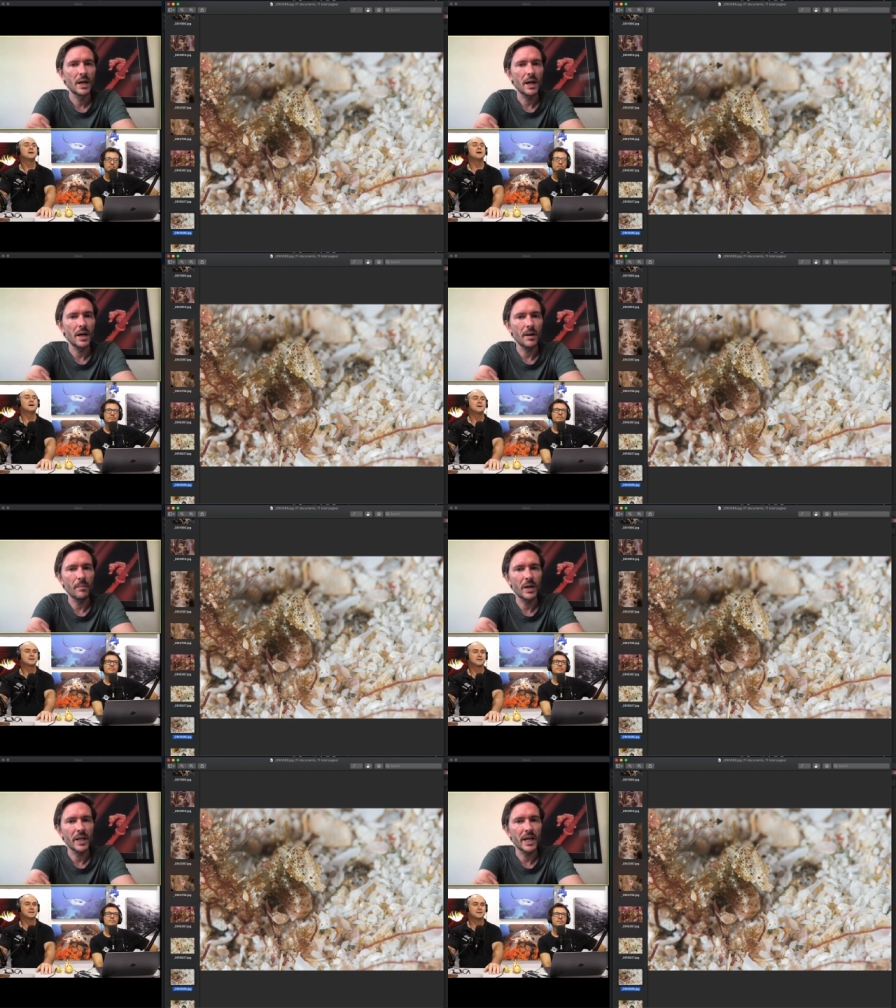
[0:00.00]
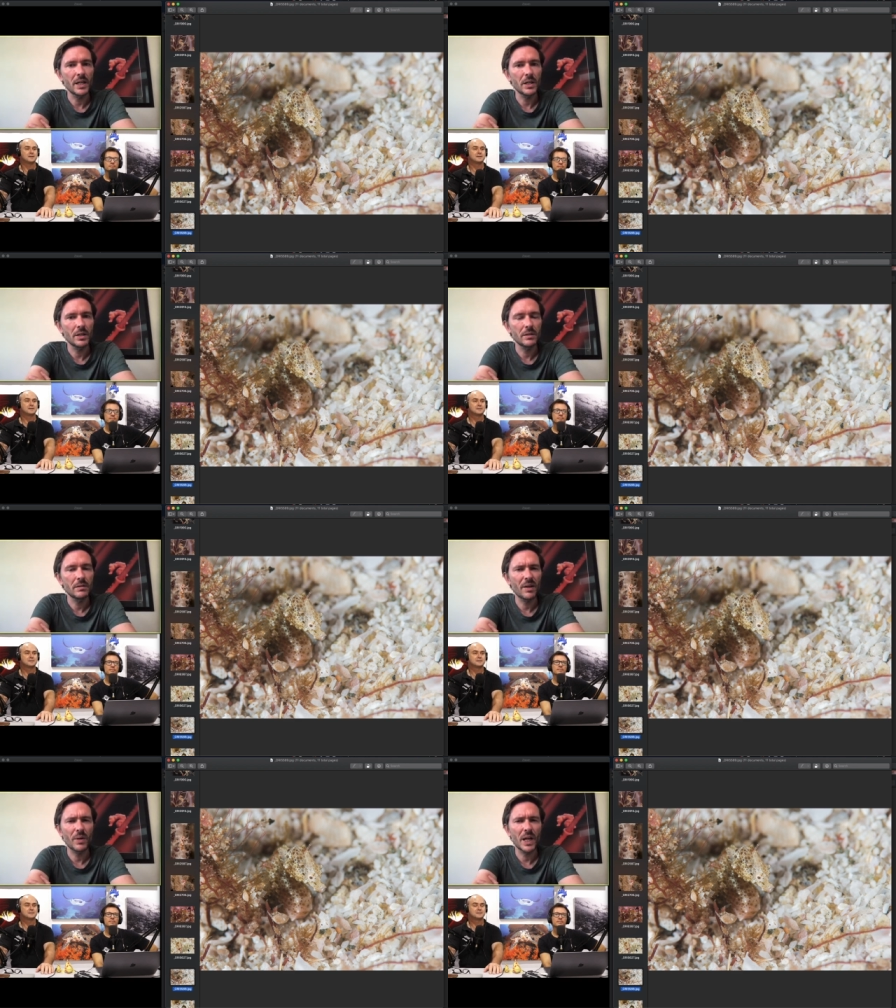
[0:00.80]
Um, okay. And then
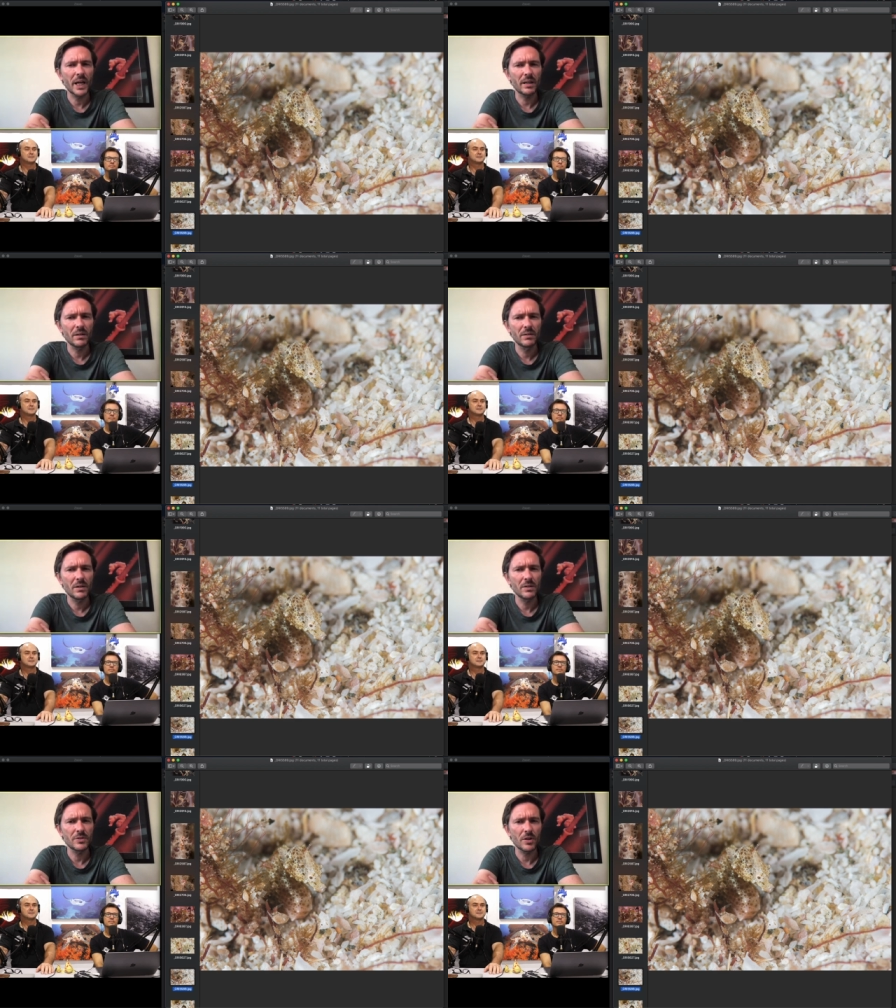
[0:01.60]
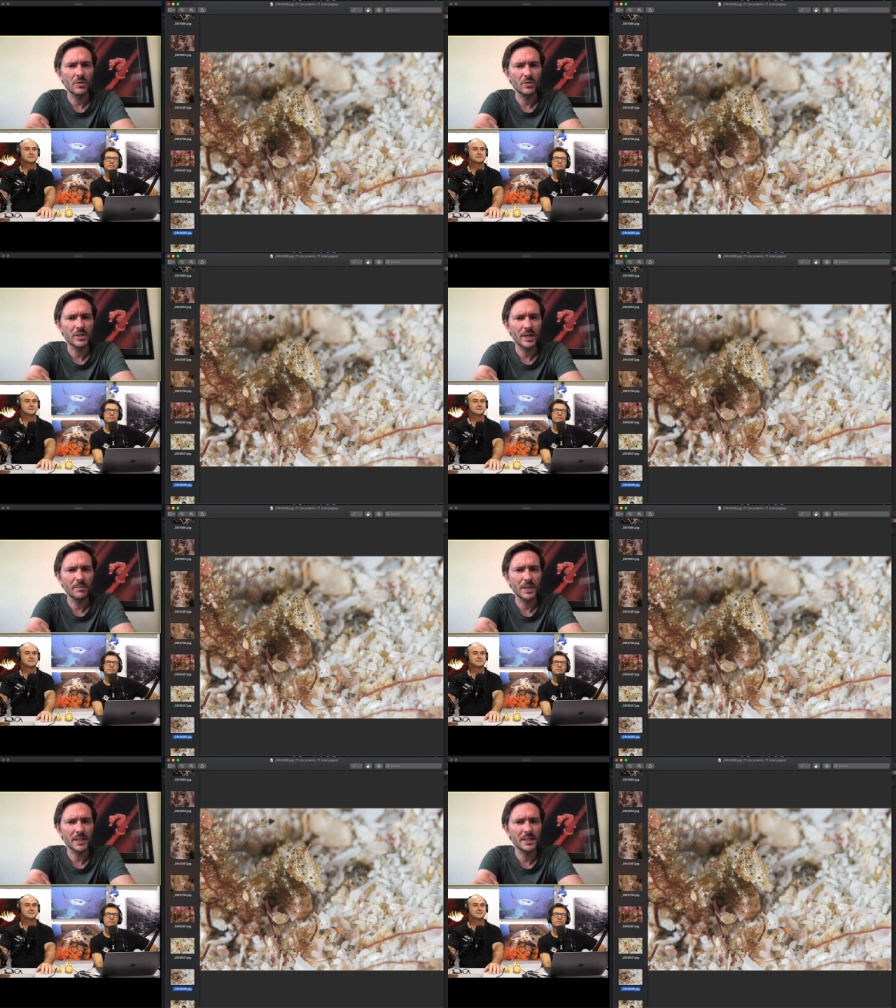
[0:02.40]
they were like, hold on, what's
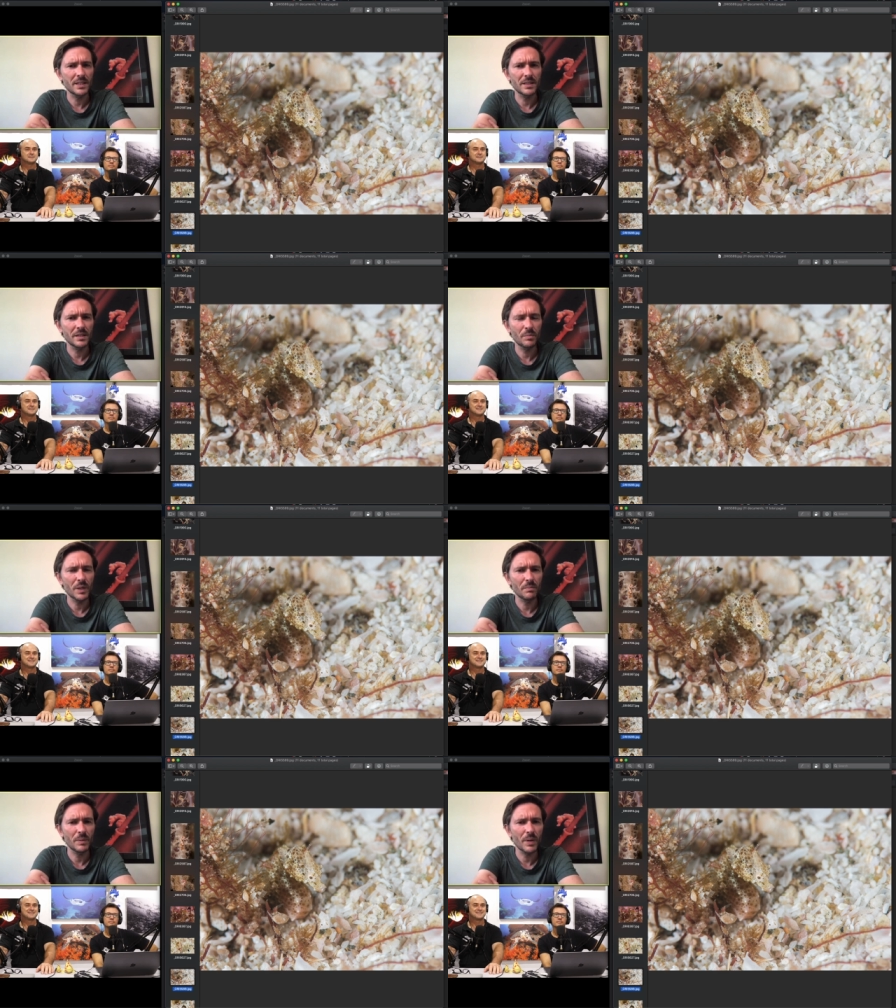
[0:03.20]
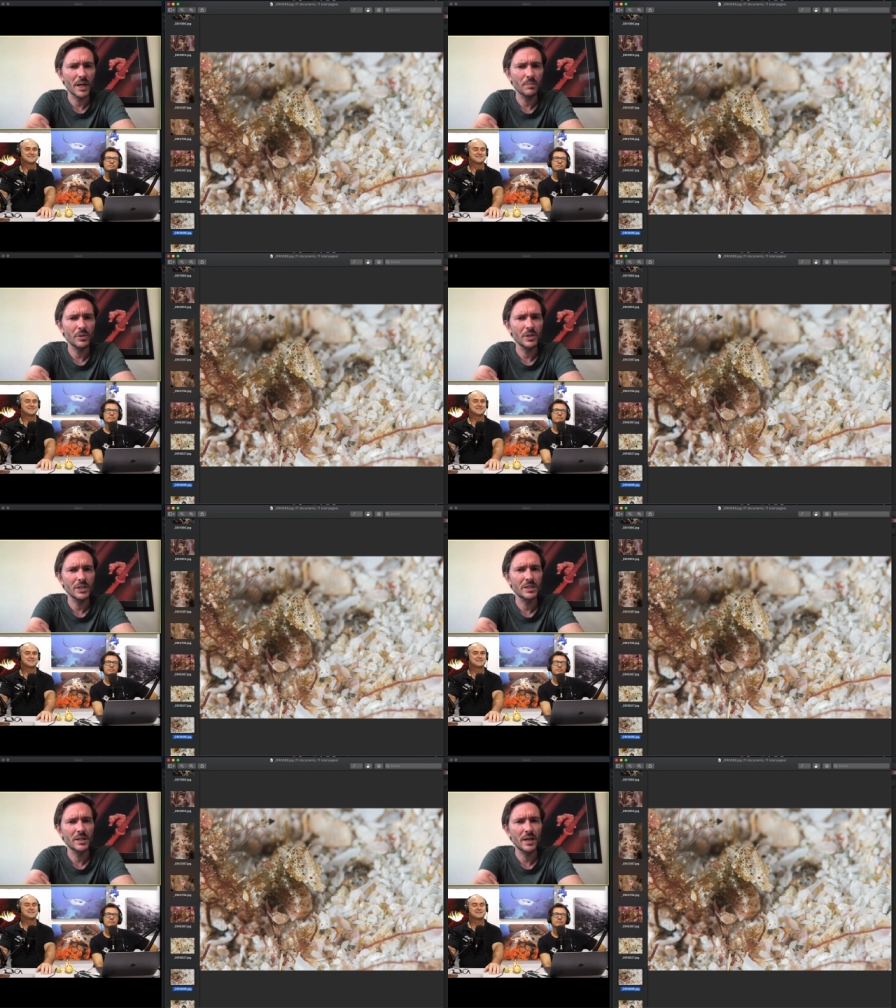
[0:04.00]
happening? This isn't the pygmy pipe
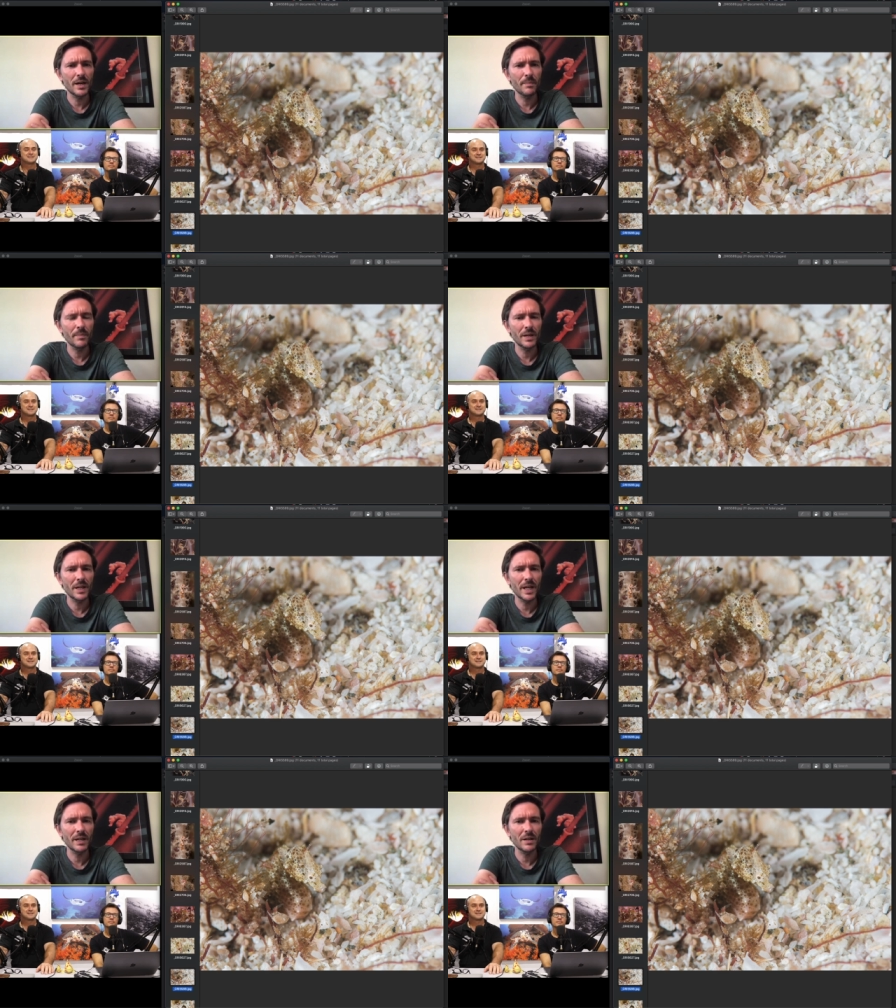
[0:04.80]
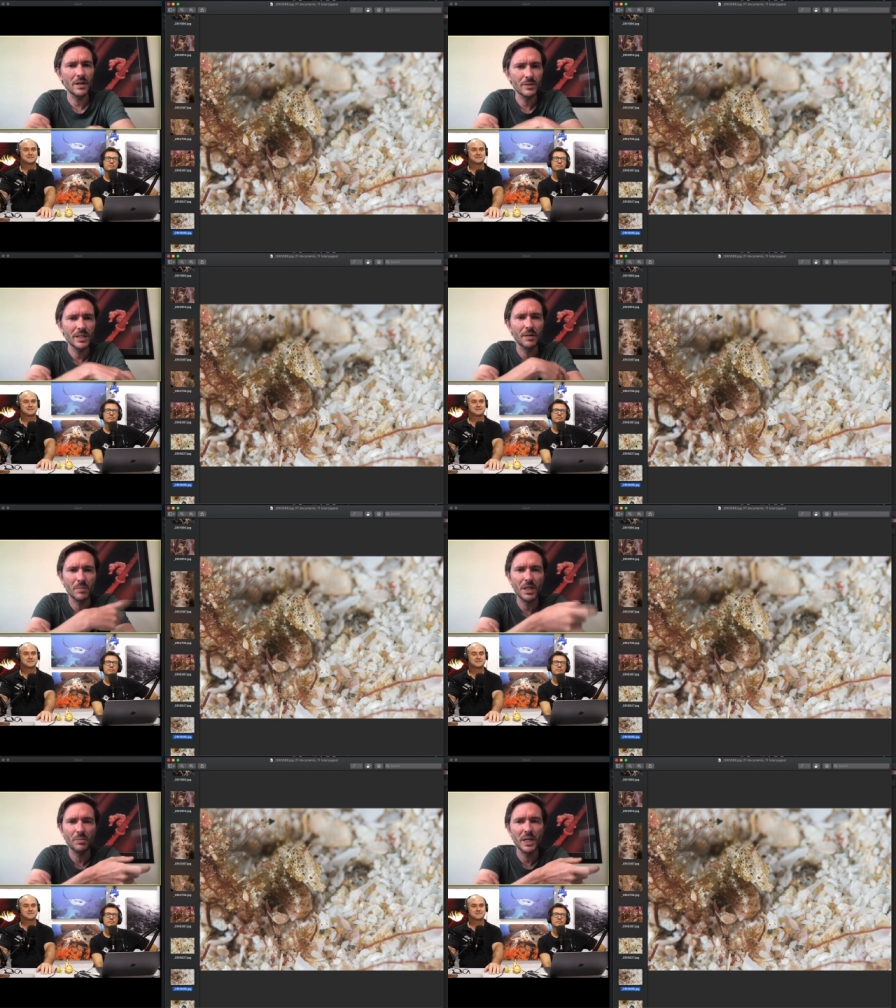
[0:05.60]
horse. Um, and then Louw sent
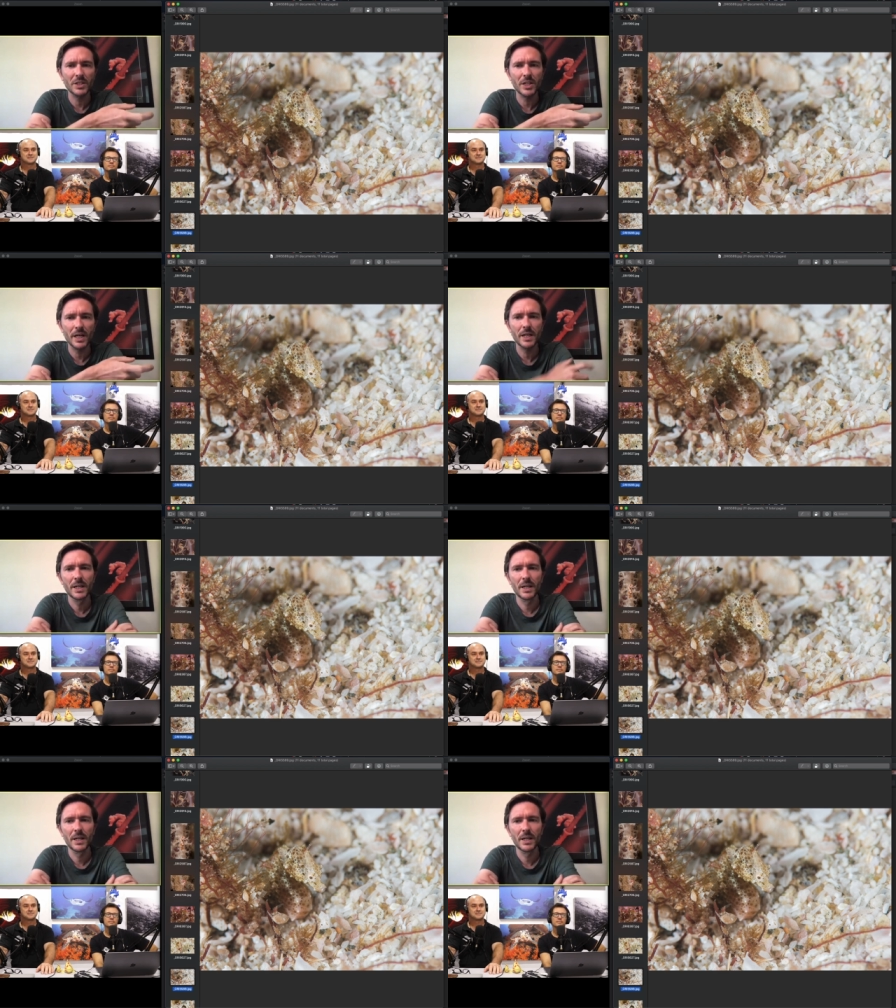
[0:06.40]
me the picture.